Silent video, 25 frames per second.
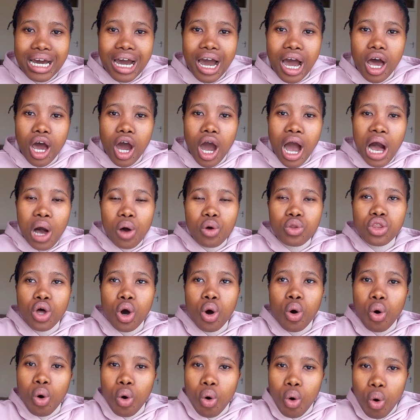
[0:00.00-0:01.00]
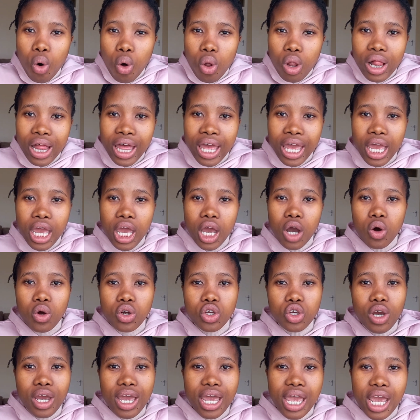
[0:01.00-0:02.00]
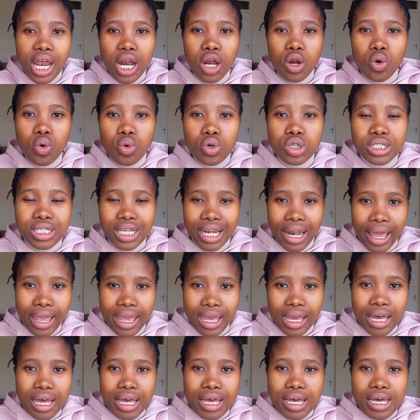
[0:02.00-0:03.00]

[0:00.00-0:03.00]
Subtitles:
how the whole hair on your hair looks like.